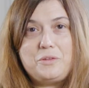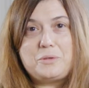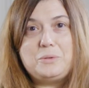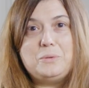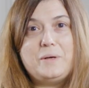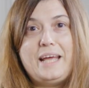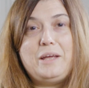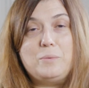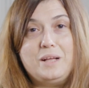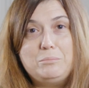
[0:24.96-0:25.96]
through
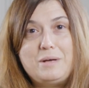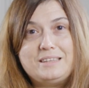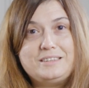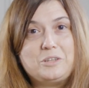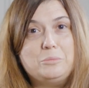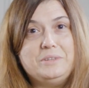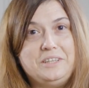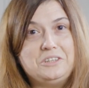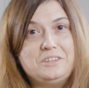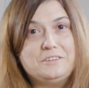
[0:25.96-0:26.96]
a well balanced
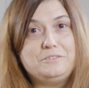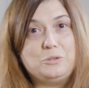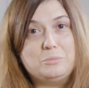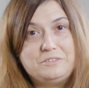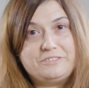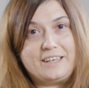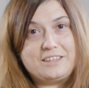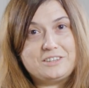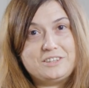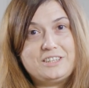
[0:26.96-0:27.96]
combination of human
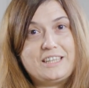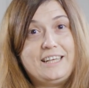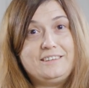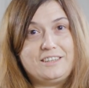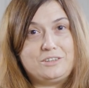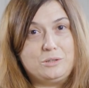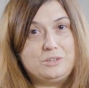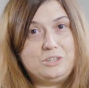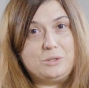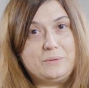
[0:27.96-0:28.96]
factors and
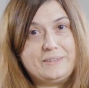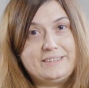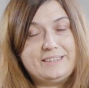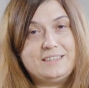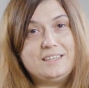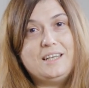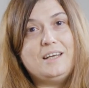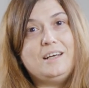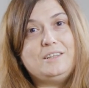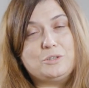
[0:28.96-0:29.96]
technology oriented
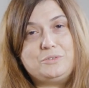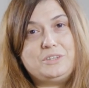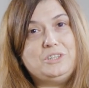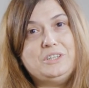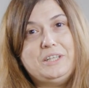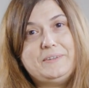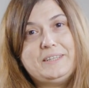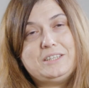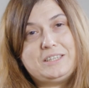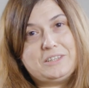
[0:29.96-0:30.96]
software
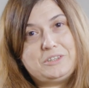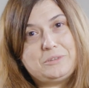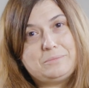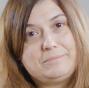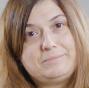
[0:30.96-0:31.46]
engineering skills.